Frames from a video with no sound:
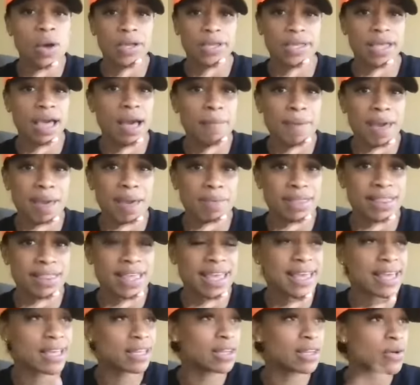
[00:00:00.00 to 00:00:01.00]
y'all might be
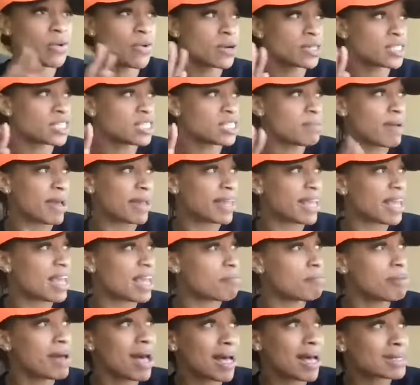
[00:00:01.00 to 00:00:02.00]
thinking, Lord, she about to
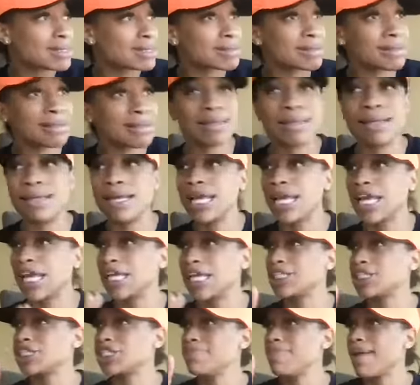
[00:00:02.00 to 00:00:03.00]
have pasta
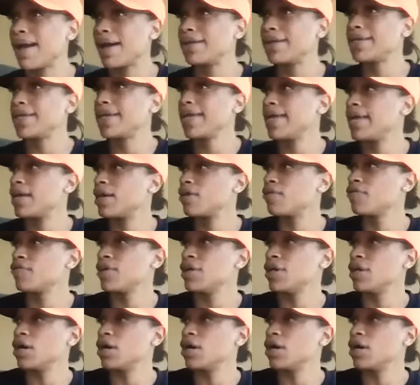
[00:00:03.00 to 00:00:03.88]
and she about to have